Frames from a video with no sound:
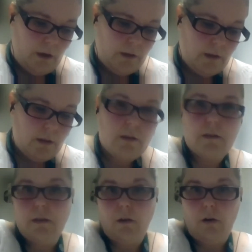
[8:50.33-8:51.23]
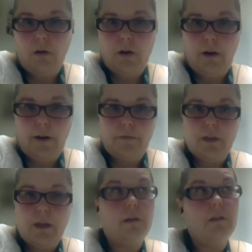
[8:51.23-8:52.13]
assisted
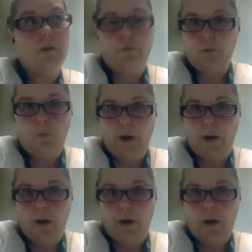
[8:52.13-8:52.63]
archives in a different